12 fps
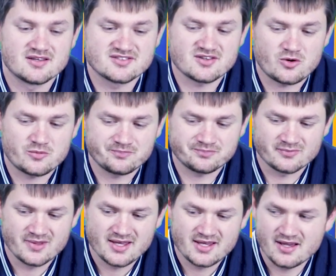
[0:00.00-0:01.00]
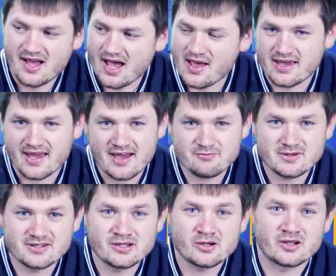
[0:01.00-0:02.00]
So, I have
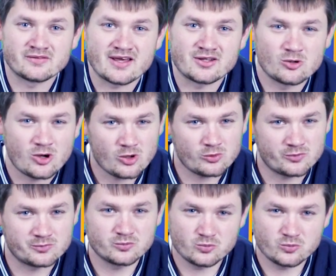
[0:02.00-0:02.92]
been hearing that you all